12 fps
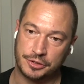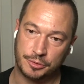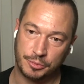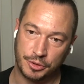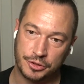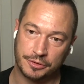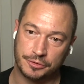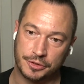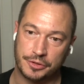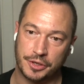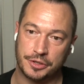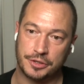and distribution
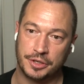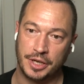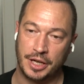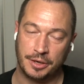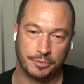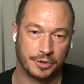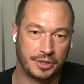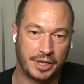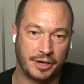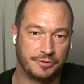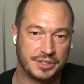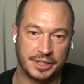infrastructure, we're going
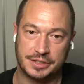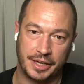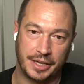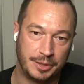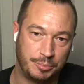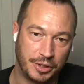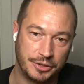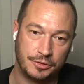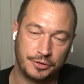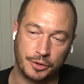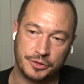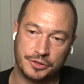to have 6 to 8
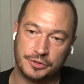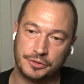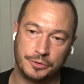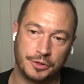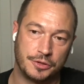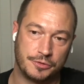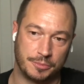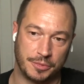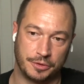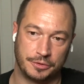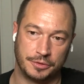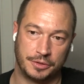billion doses 2 years from
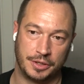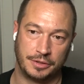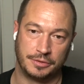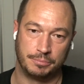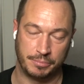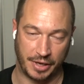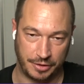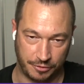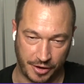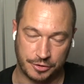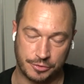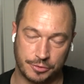now,
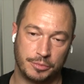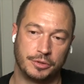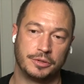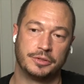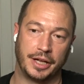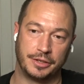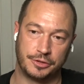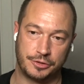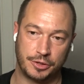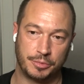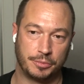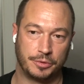manufacturable and
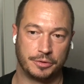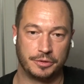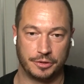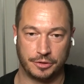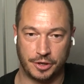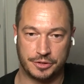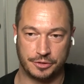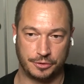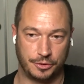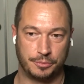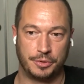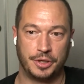distributable across the
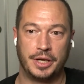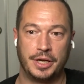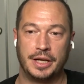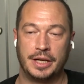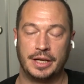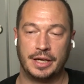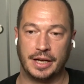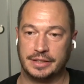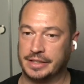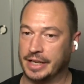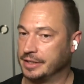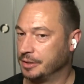globe.
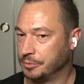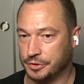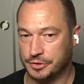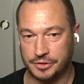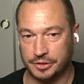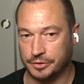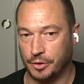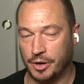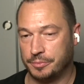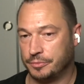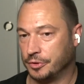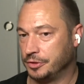And that number is going to go
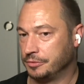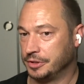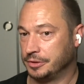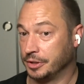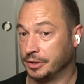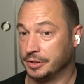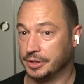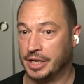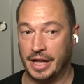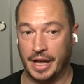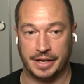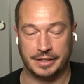up really, really quickly.
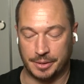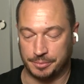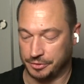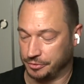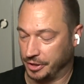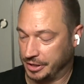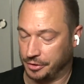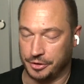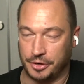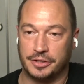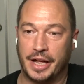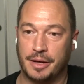At Inceptive right now in
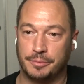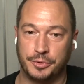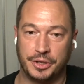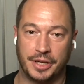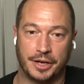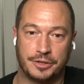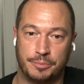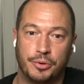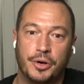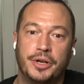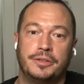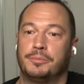our lab, we can actually
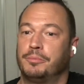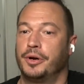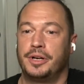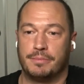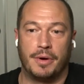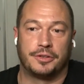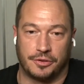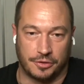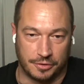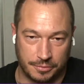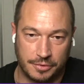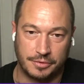print pretty
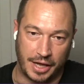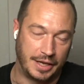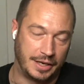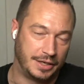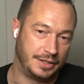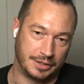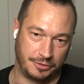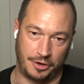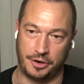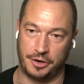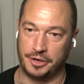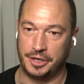much any given
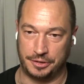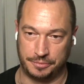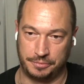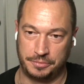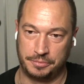RNA.